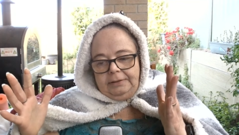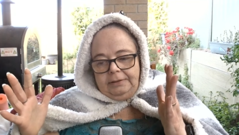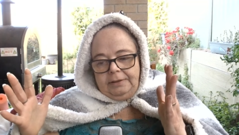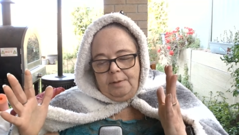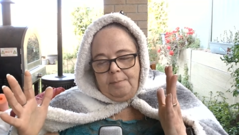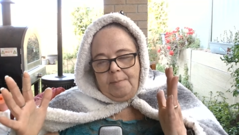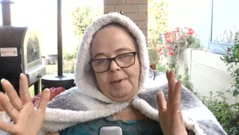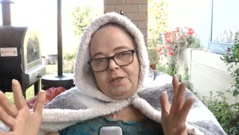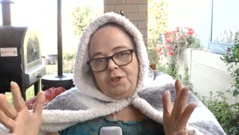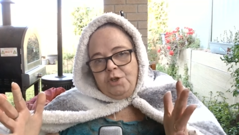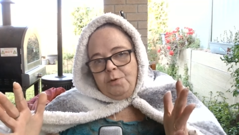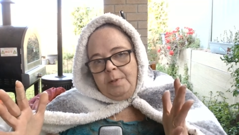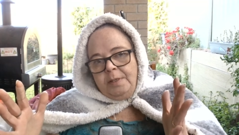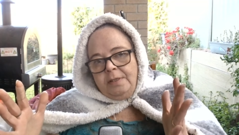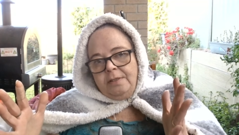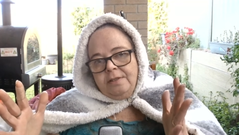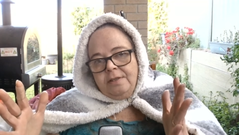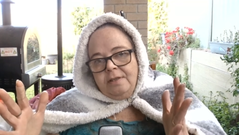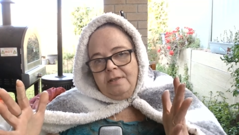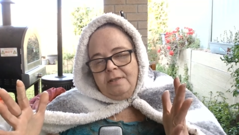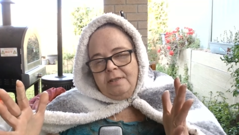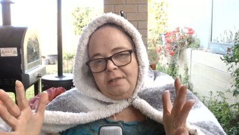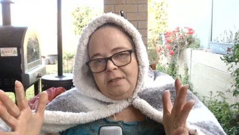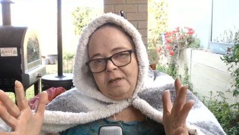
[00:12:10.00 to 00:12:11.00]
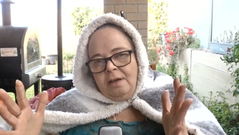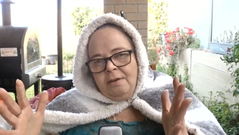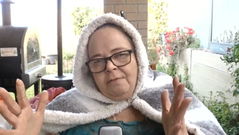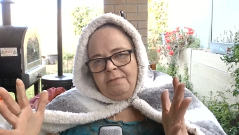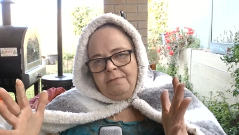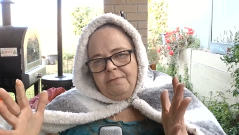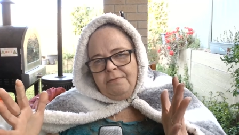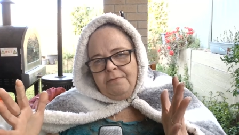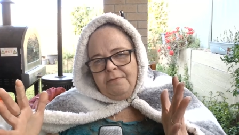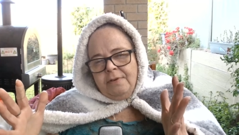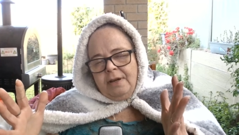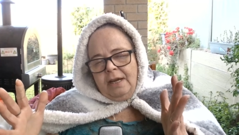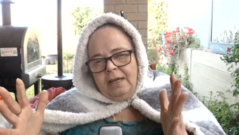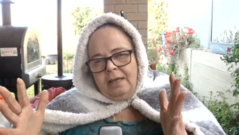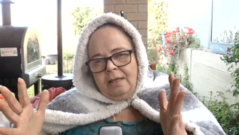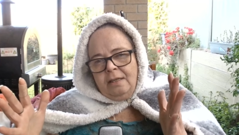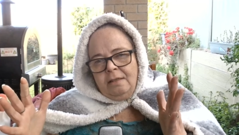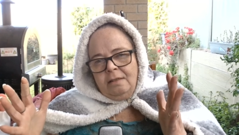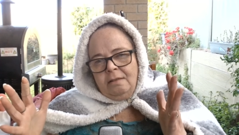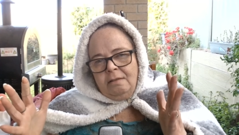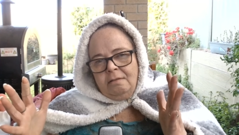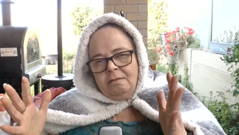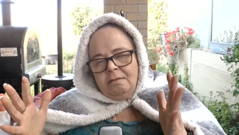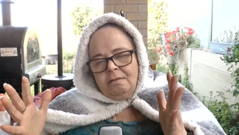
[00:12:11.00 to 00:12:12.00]
the measurements and stuff
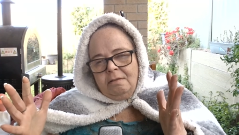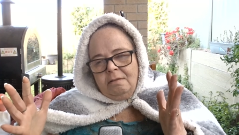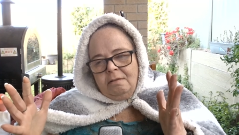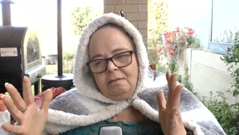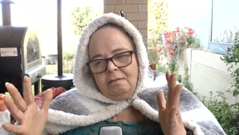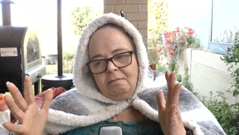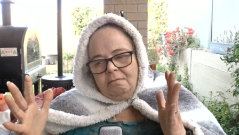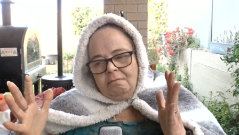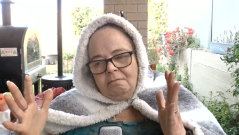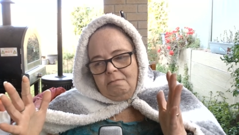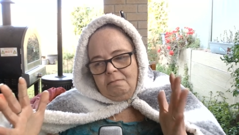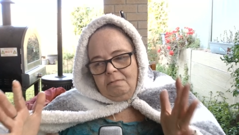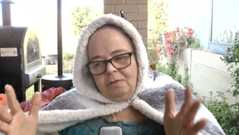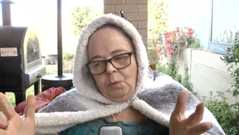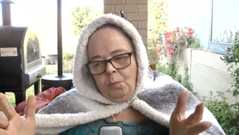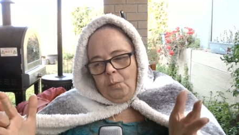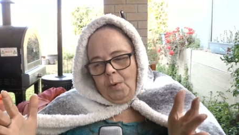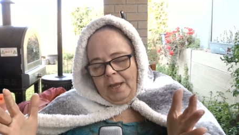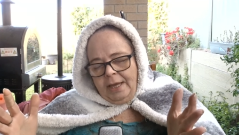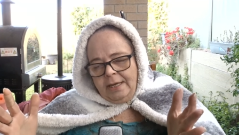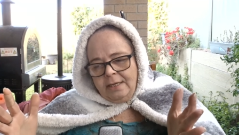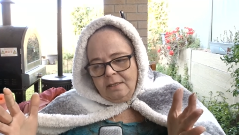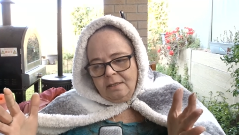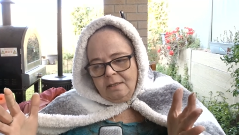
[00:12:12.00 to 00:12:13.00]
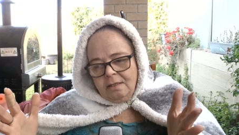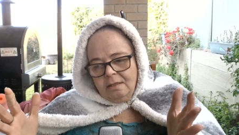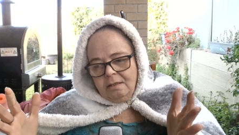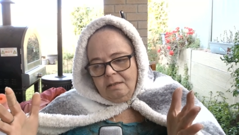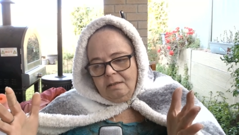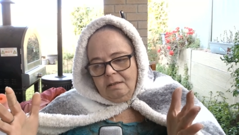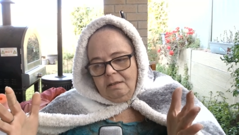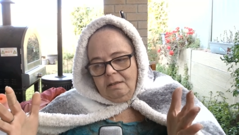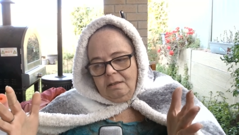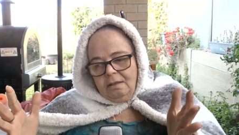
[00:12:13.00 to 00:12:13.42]
and the weight.